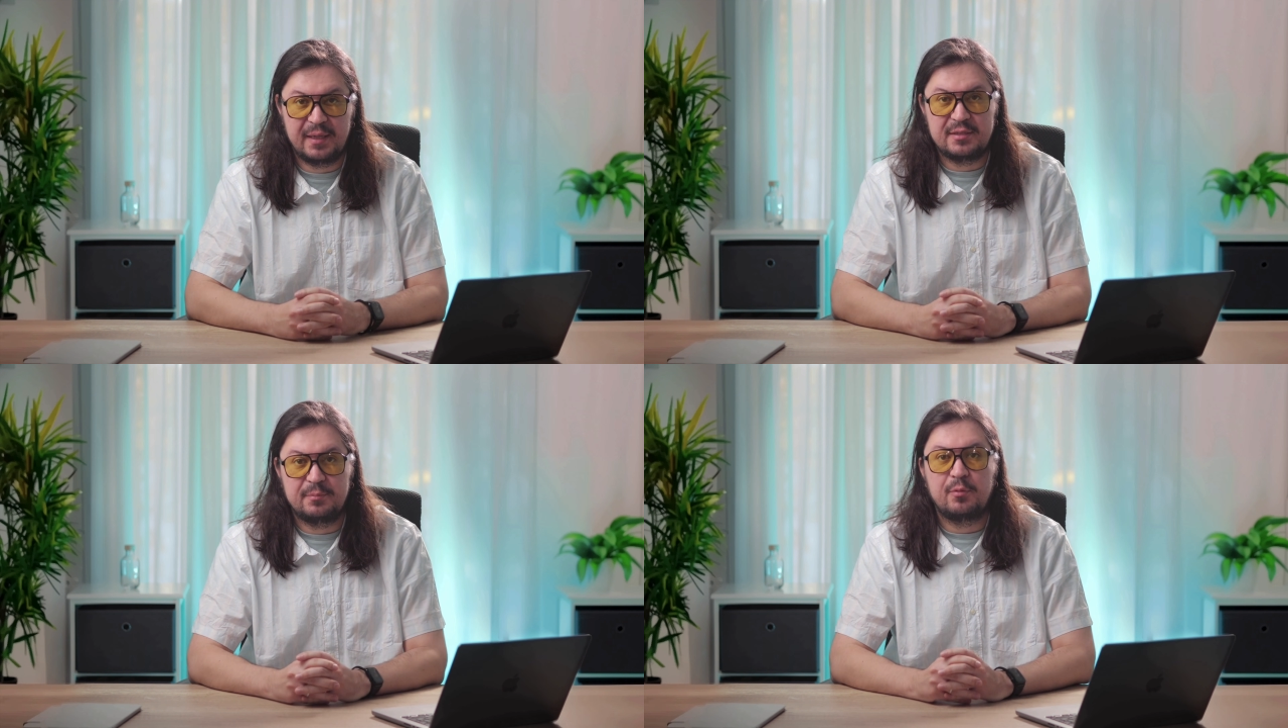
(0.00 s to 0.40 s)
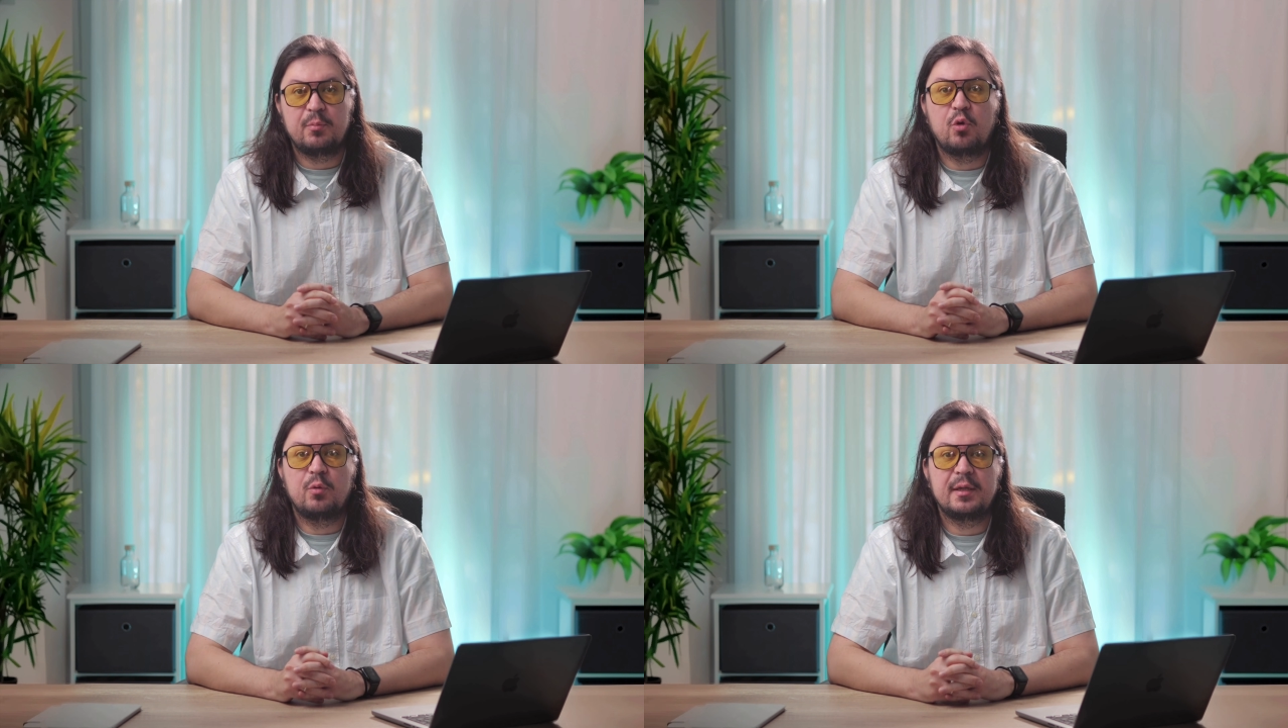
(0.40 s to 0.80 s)
has been
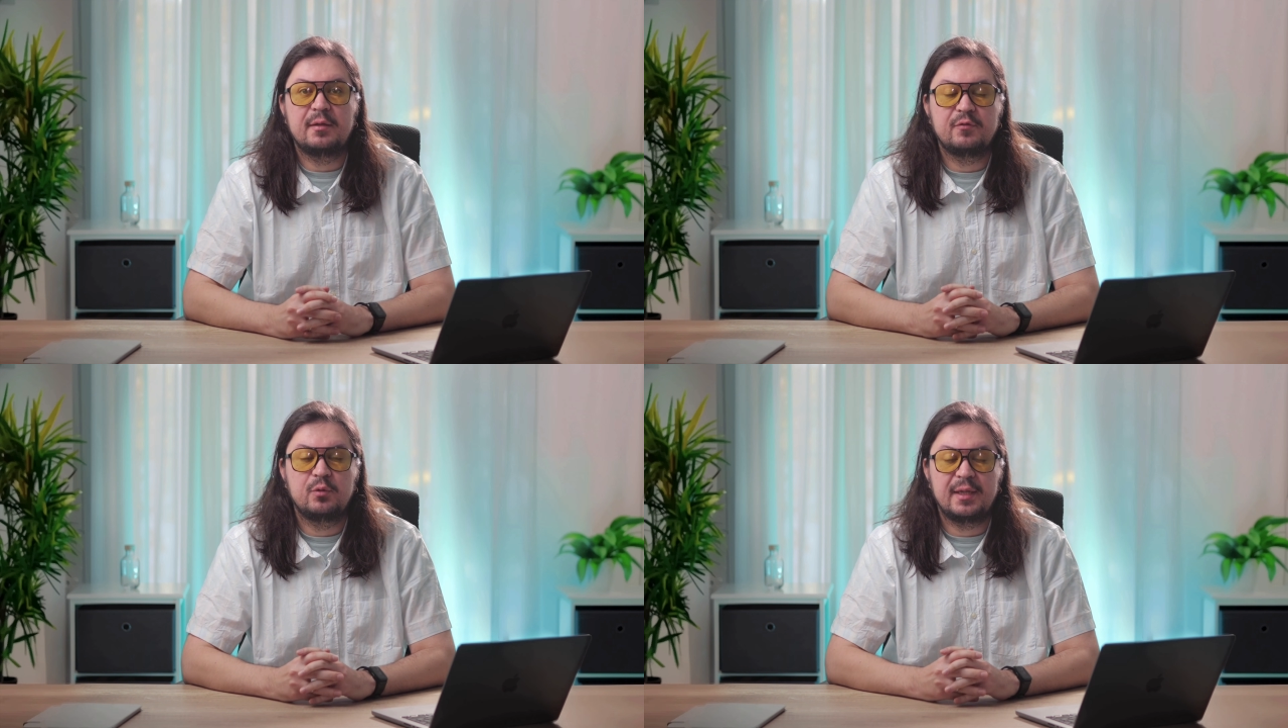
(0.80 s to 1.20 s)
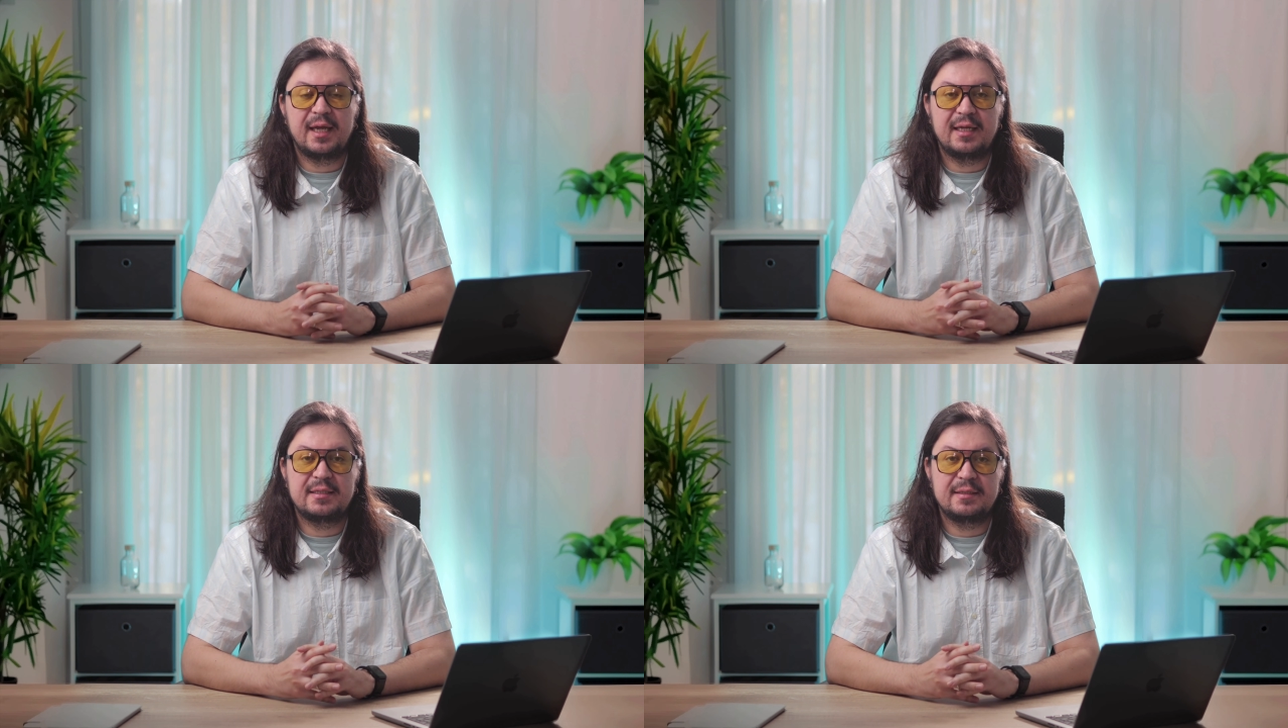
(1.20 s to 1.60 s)
brewing for
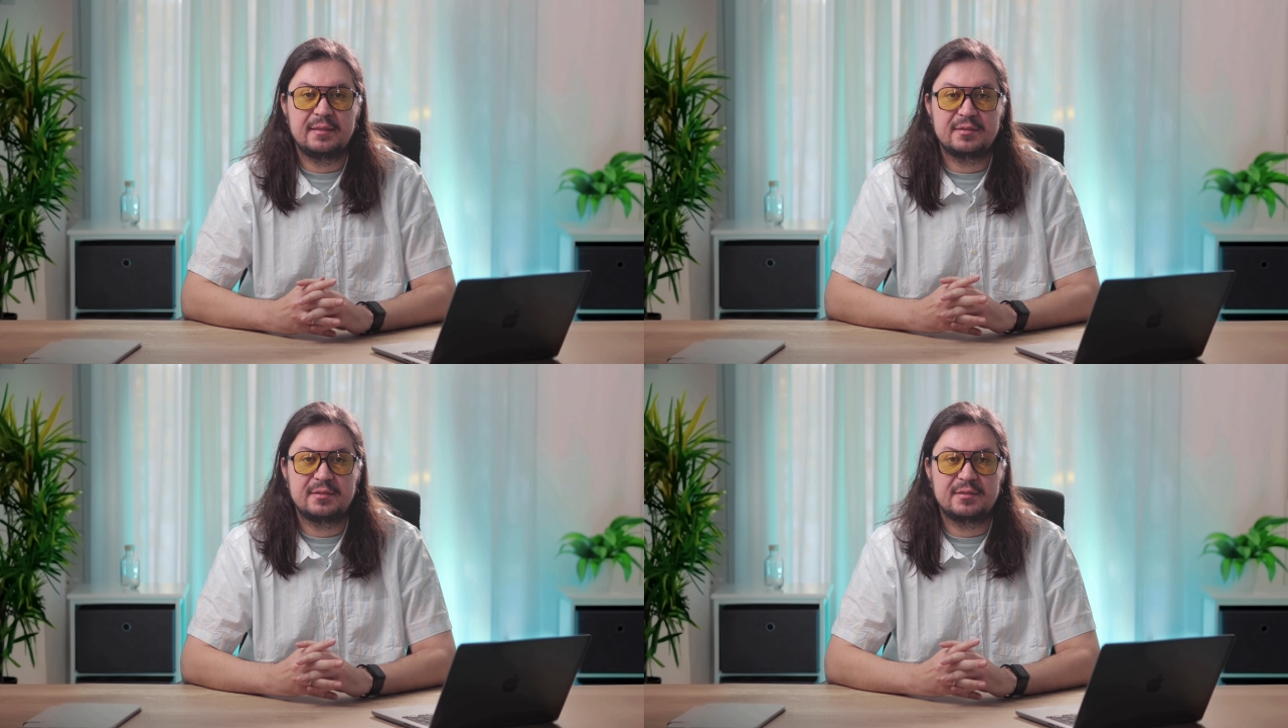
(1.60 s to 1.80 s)
decades,